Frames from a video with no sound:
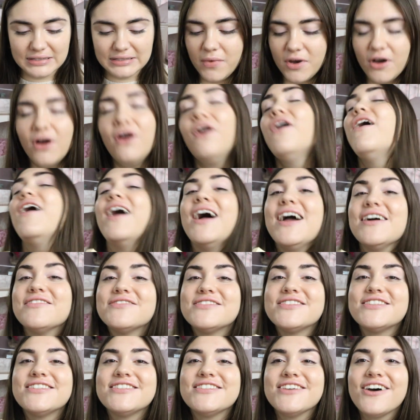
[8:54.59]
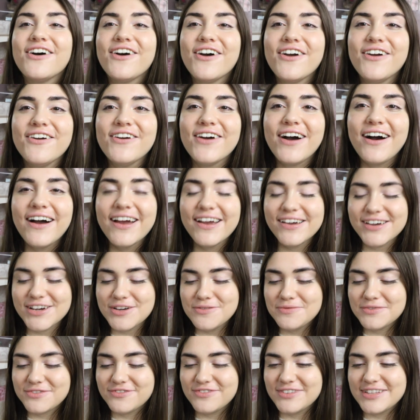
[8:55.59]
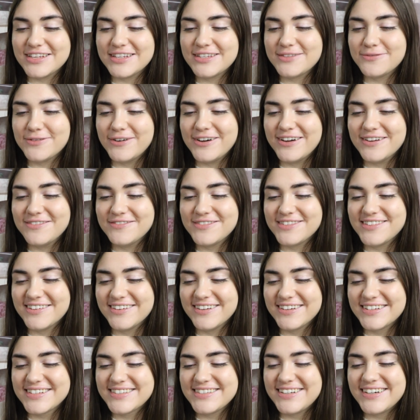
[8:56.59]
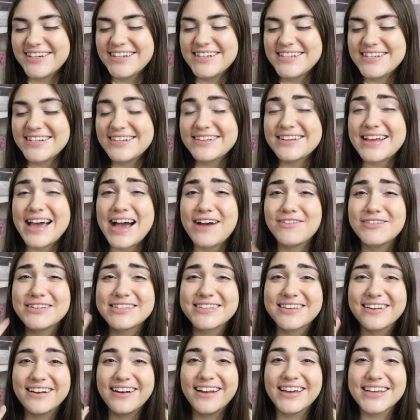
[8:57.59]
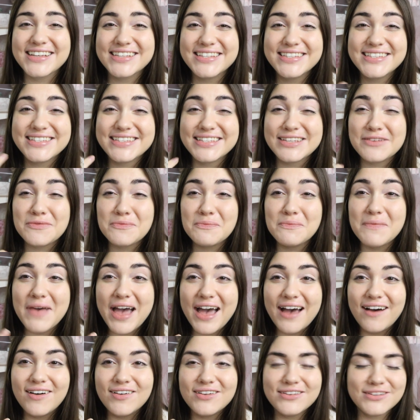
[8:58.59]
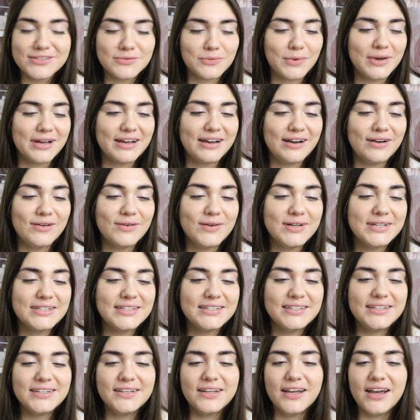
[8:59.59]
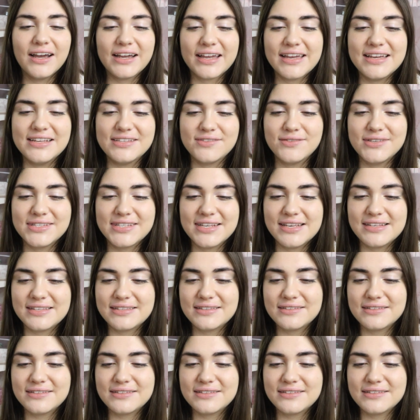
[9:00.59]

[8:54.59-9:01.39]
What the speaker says: Oh, I have so high hopes for this one. I'm so excited how it's gonna like smell as well. Okay, so it says